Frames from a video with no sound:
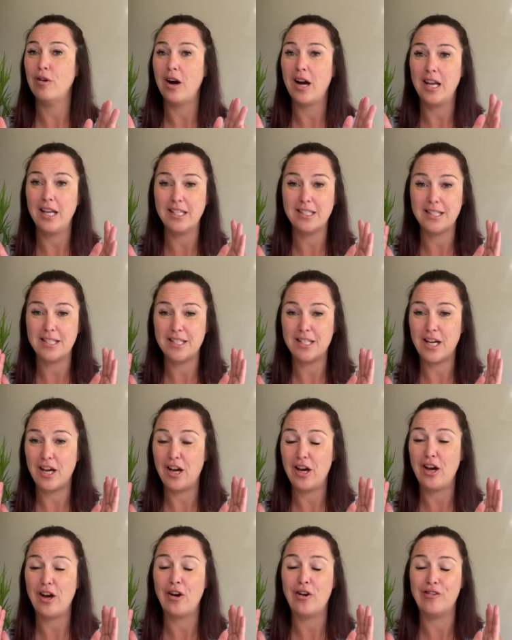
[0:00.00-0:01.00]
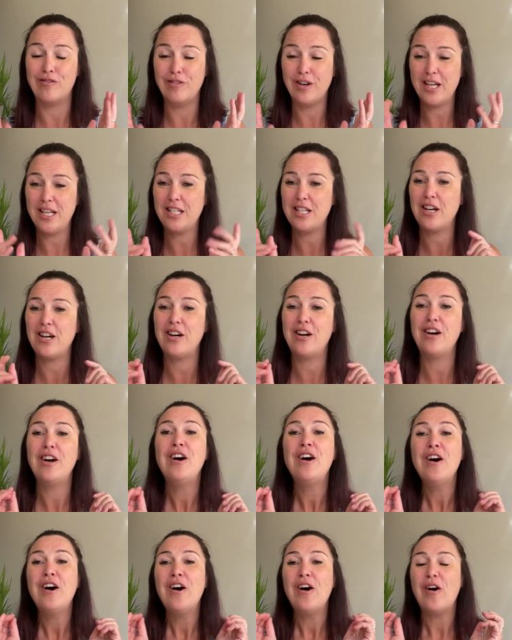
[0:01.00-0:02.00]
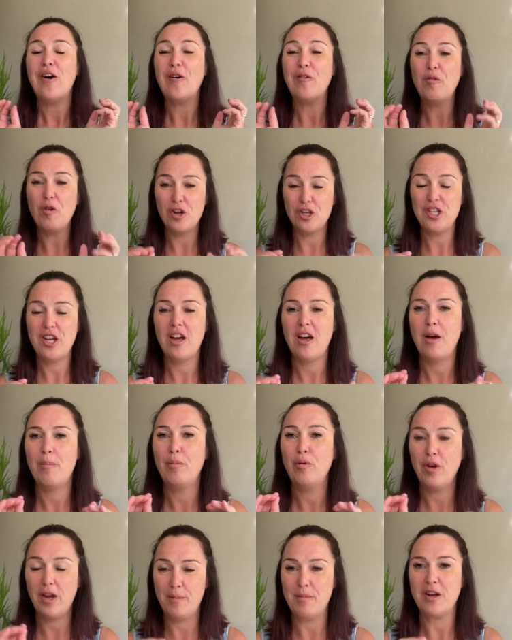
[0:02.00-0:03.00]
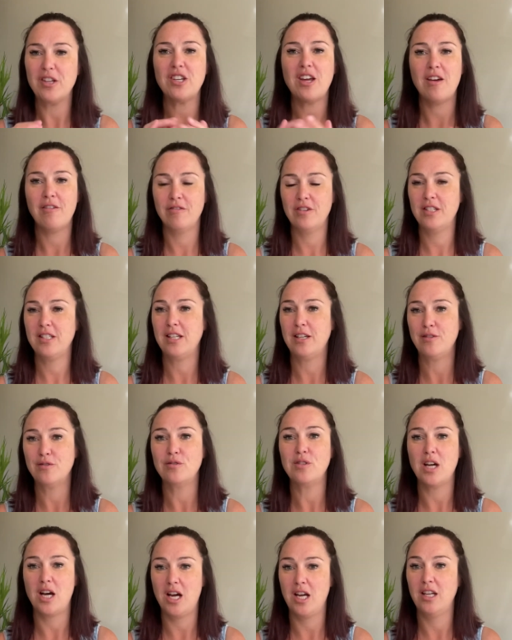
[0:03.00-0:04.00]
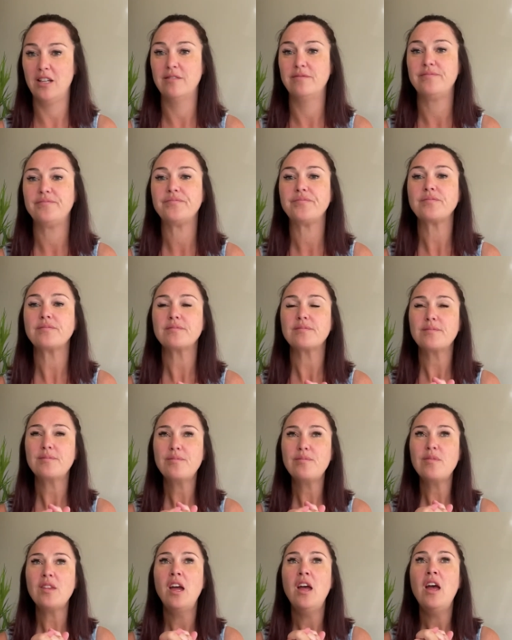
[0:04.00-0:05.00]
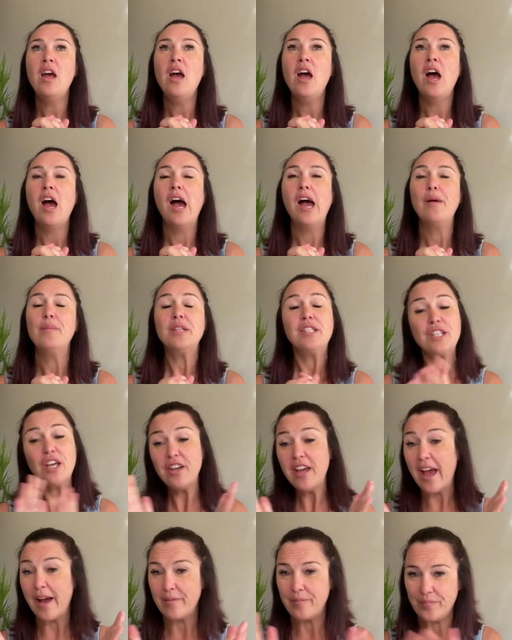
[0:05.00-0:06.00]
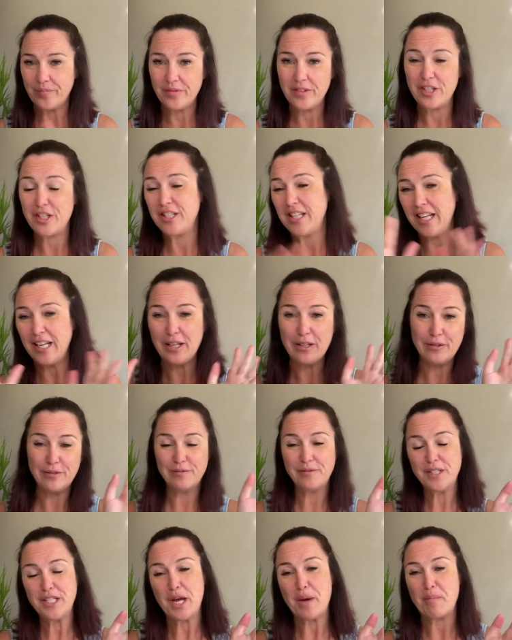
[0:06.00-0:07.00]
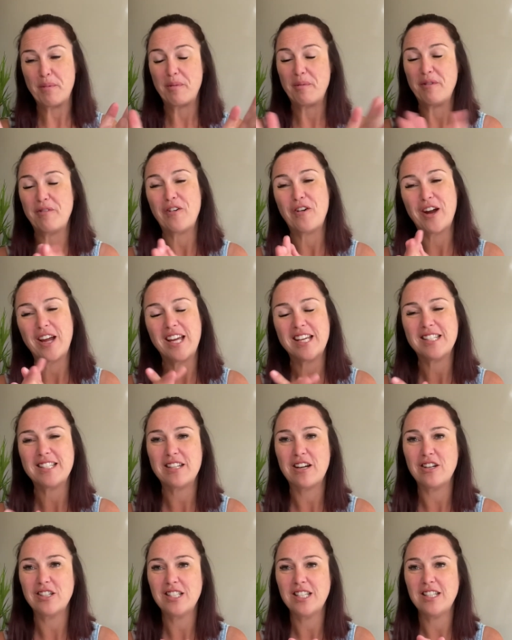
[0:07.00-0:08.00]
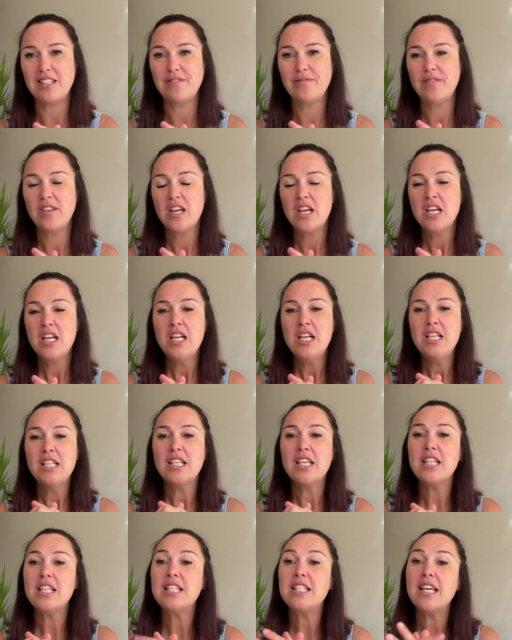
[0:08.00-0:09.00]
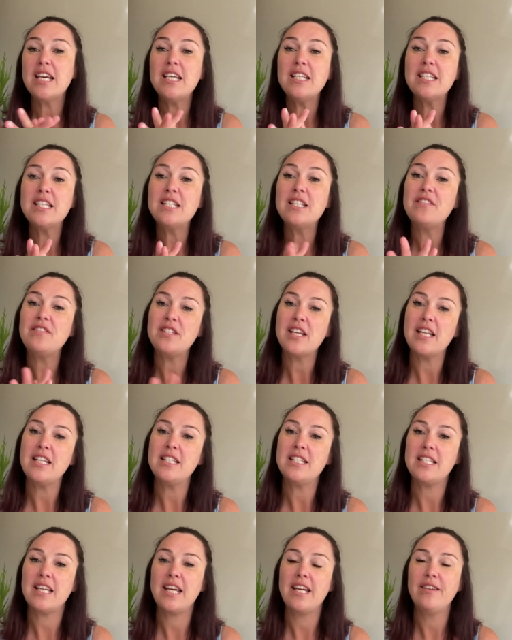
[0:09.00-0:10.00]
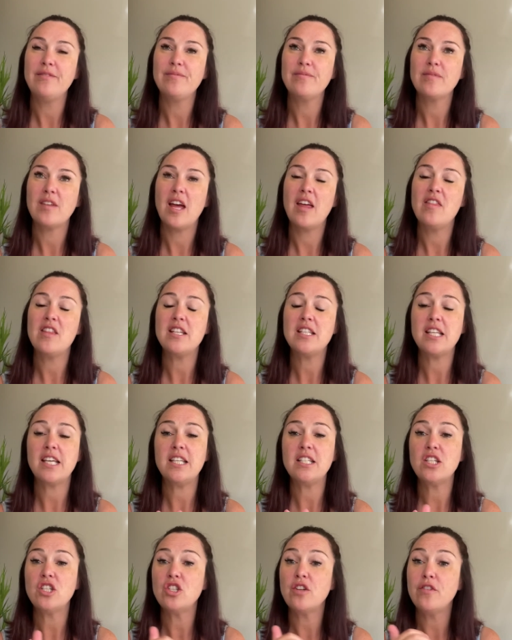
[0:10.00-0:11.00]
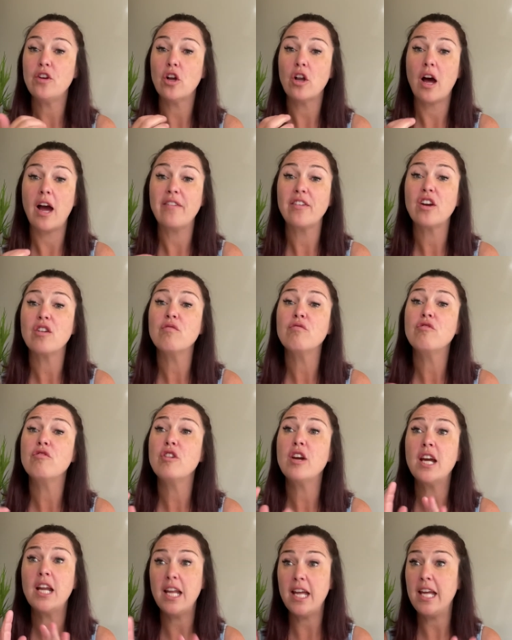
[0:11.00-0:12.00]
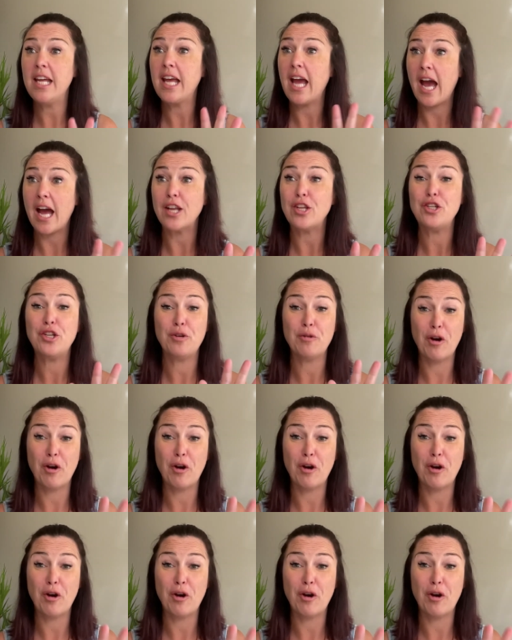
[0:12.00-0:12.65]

I listen to her or read her or watch her pretty much every single day. Um, so yeah, just a little tip before I get started. So the seasons of Scentsy and the seasons of your life can really catch you